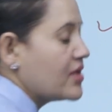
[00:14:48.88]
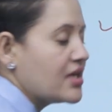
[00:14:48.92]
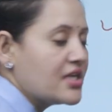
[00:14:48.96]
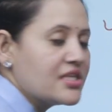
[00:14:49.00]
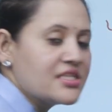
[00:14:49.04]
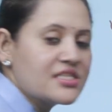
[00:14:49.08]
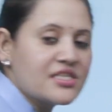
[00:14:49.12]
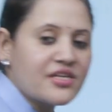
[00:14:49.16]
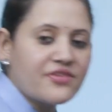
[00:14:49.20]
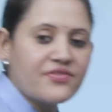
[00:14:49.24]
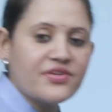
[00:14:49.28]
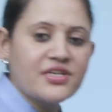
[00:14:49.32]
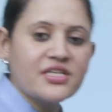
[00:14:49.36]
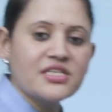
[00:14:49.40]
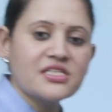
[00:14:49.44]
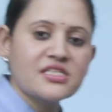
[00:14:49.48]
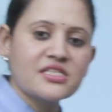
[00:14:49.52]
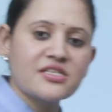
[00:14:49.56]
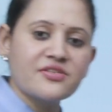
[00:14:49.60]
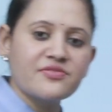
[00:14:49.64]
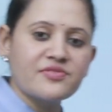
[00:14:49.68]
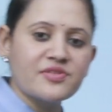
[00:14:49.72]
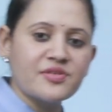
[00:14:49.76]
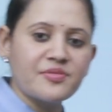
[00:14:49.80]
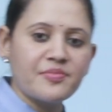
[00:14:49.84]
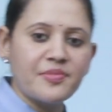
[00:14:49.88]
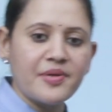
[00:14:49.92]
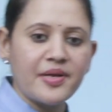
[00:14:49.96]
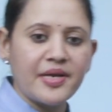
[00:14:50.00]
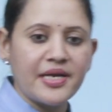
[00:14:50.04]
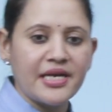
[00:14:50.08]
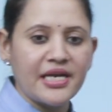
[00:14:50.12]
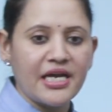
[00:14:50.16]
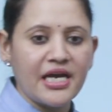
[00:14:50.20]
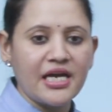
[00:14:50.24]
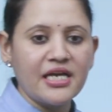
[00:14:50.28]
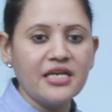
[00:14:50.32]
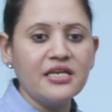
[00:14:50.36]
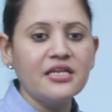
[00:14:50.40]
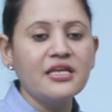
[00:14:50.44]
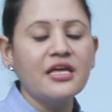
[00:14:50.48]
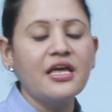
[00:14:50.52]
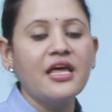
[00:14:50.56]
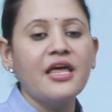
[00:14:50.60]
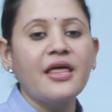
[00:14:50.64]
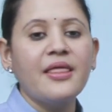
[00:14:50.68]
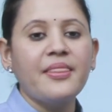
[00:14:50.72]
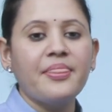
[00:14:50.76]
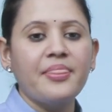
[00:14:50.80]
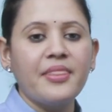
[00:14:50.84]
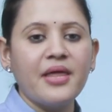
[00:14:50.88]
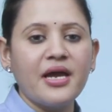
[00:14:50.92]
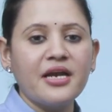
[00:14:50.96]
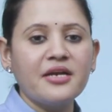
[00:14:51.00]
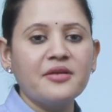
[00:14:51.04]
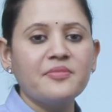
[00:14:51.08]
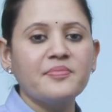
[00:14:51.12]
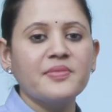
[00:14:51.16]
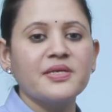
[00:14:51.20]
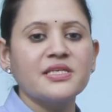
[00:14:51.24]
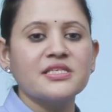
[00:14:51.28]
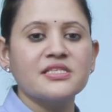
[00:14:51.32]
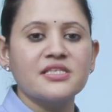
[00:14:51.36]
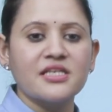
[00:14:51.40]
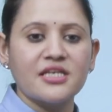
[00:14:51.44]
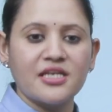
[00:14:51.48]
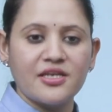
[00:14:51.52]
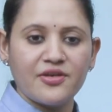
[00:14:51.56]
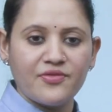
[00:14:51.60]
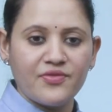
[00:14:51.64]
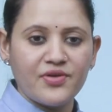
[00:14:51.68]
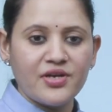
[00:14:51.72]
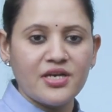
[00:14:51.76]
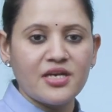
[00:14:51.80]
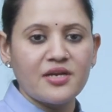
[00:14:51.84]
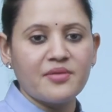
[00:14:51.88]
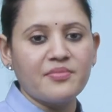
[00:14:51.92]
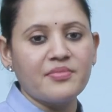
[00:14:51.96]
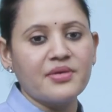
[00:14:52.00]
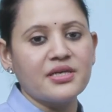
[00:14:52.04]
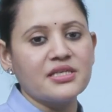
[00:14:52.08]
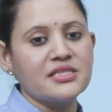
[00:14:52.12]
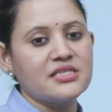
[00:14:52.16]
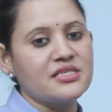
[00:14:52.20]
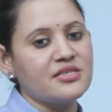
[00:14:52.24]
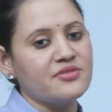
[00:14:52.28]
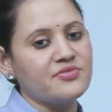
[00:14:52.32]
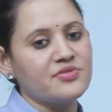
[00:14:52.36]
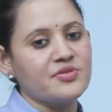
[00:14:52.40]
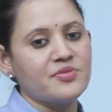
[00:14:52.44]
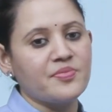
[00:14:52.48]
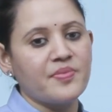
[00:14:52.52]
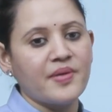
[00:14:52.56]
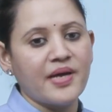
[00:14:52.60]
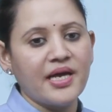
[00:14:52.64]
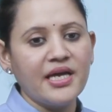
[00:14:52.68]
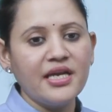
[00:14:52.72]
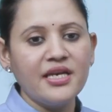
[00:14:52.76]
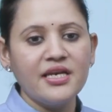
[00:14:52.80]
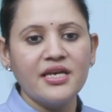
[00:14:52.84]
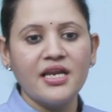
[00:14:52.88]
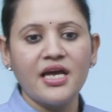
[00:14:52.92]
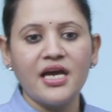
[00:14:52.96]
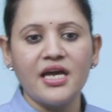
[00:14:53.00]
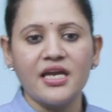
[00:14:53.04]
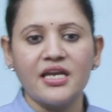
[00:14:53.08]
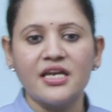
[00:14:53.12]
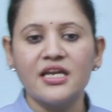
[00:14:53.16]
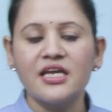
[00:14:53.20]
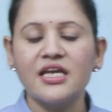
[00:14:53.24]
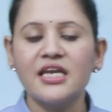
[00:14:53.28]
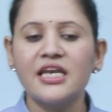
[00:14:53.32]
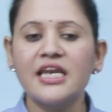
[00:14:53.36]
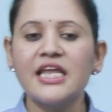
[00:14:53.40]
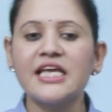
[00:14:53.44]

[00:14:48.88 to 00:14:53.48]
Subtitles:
27 is divisible by 9. That means the given number is divisible by 9.